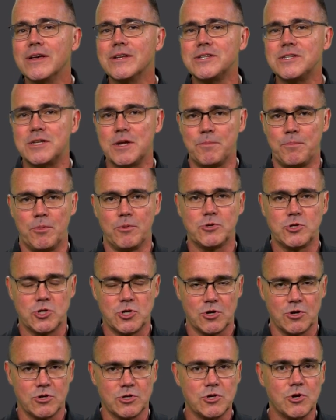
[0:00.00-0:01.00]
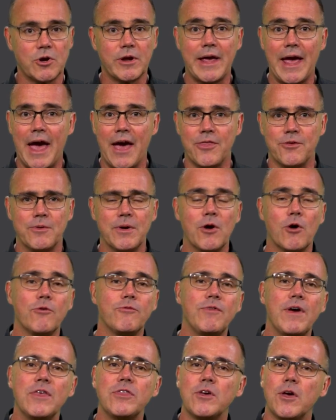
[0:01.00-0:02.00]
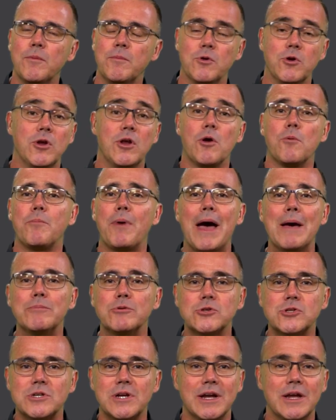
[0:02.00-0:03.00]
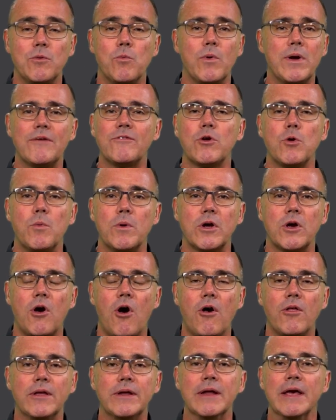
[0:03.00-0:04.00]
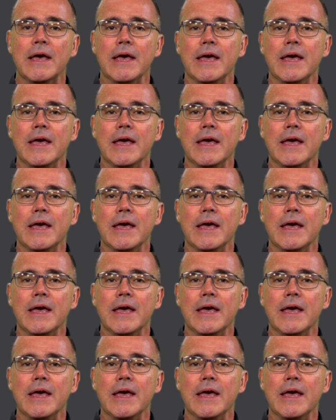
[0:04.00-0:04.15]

a simple church or gathering or faith community or Bible study, whatever you want to call it,